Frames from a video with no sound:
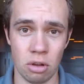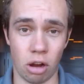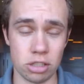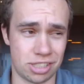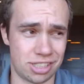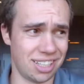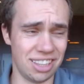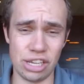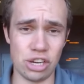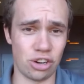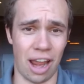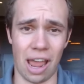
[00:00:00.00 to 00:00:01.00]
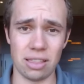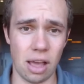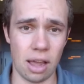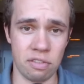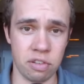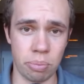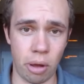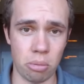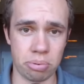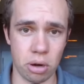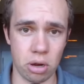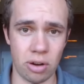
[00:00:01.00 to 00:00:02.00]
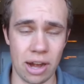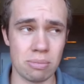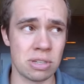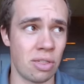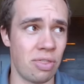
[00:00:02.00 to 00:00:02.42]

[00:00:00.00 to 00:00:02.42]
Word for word: are suddenly your headline football programs,